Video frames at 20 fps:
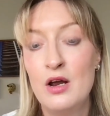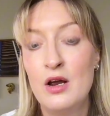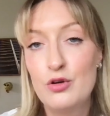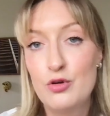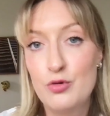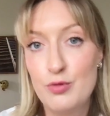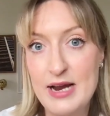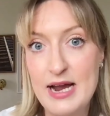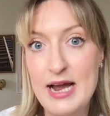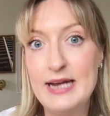
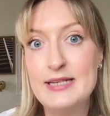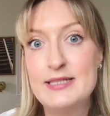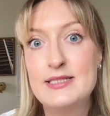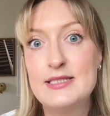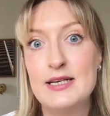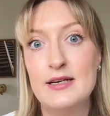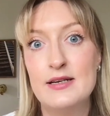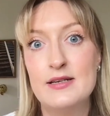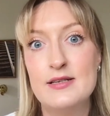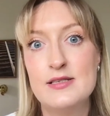
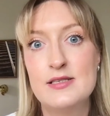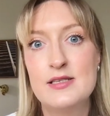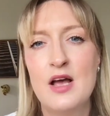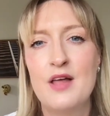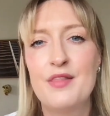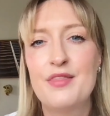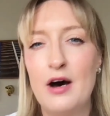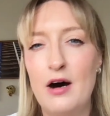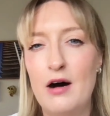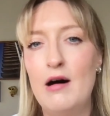creators
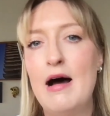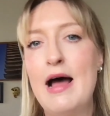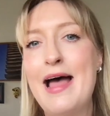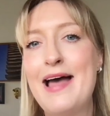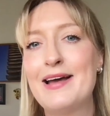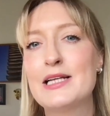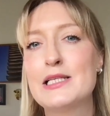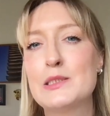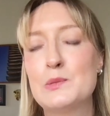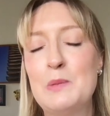that are
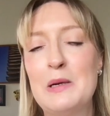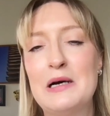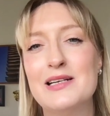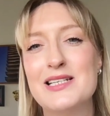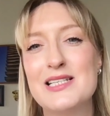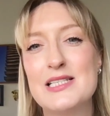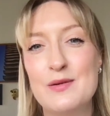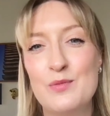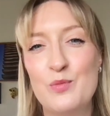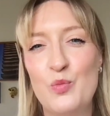
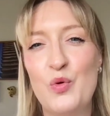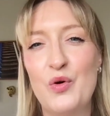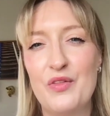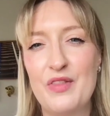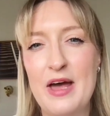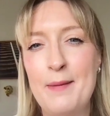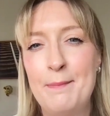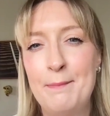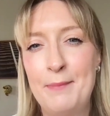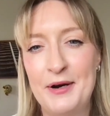experts in what
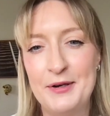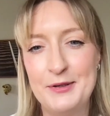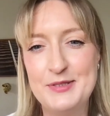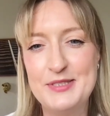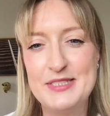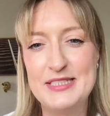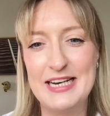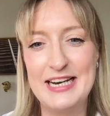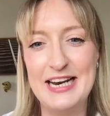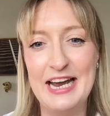they're
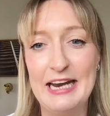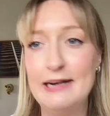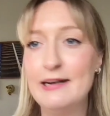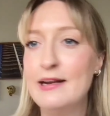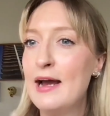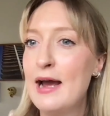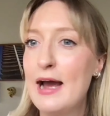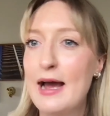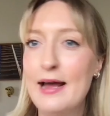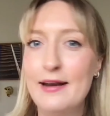posting in.
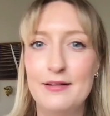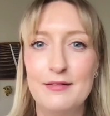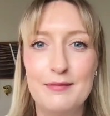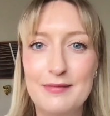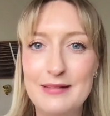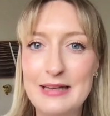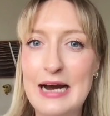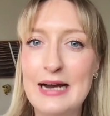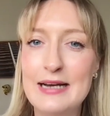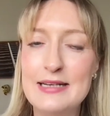And
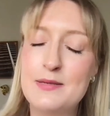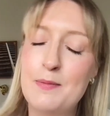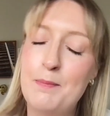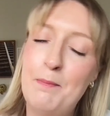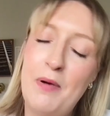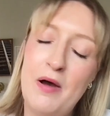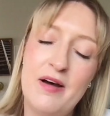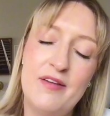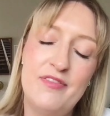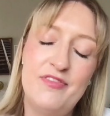that is a
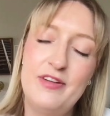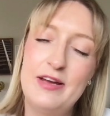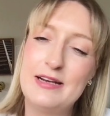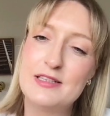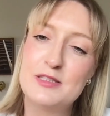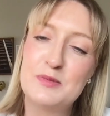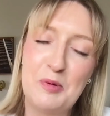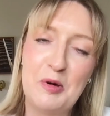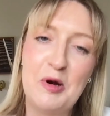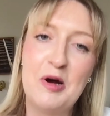
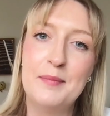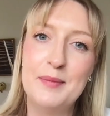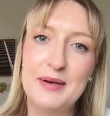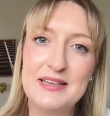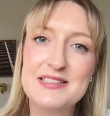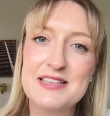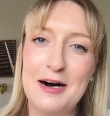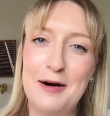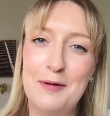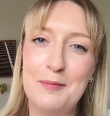perfect prime
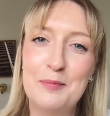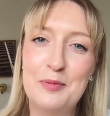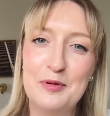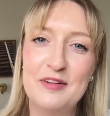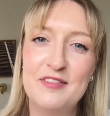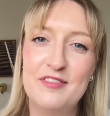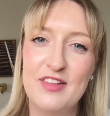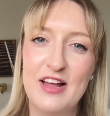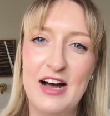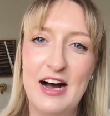example
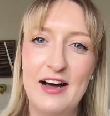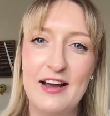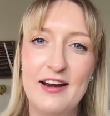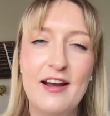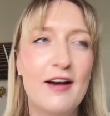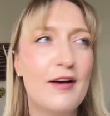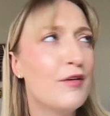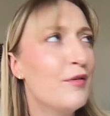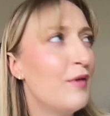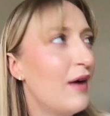of that.
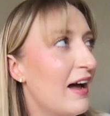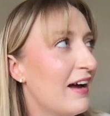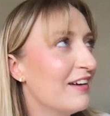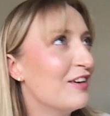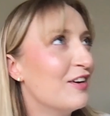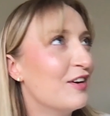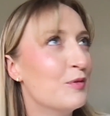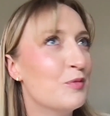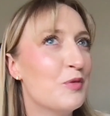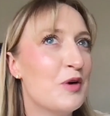Oh, hang
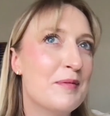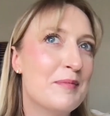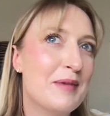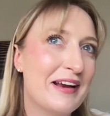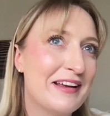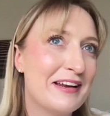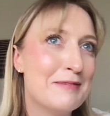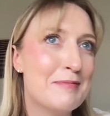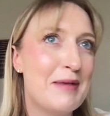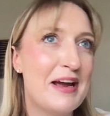on, what am I
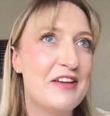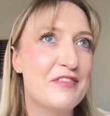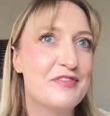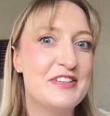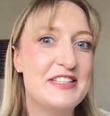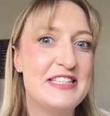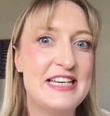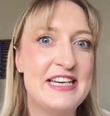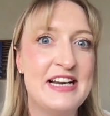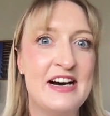going to make for
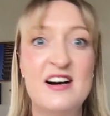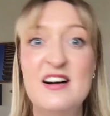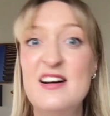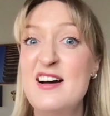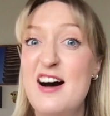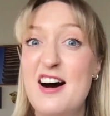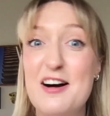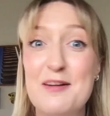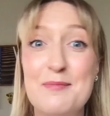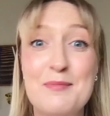dinner?
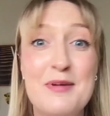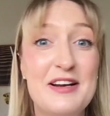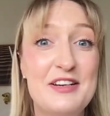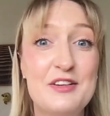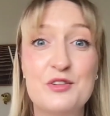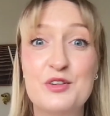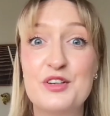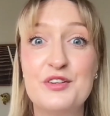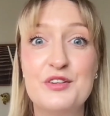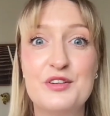I might
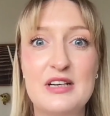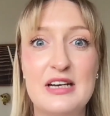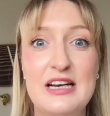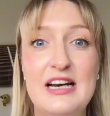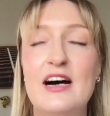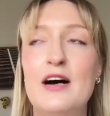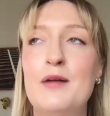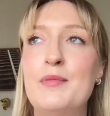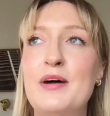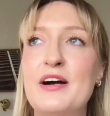not Google it.
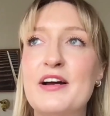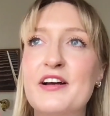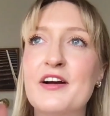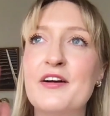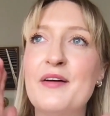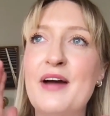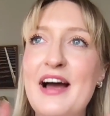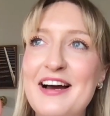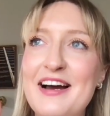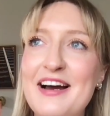I might go,
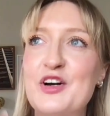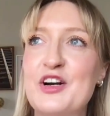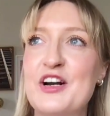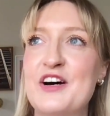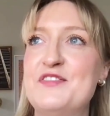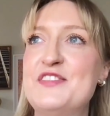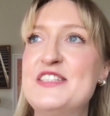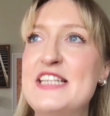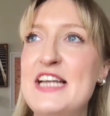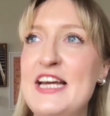hang on,
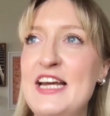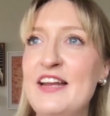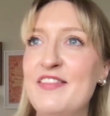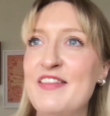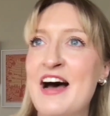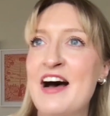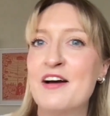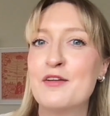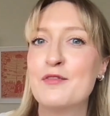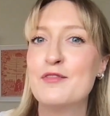I've seen
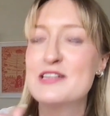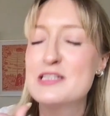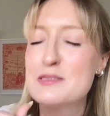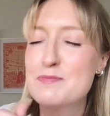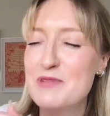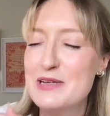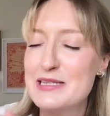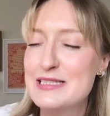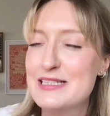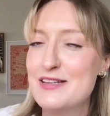that
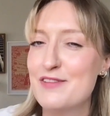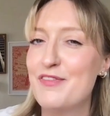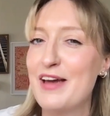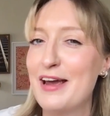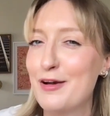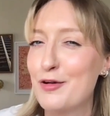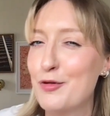specific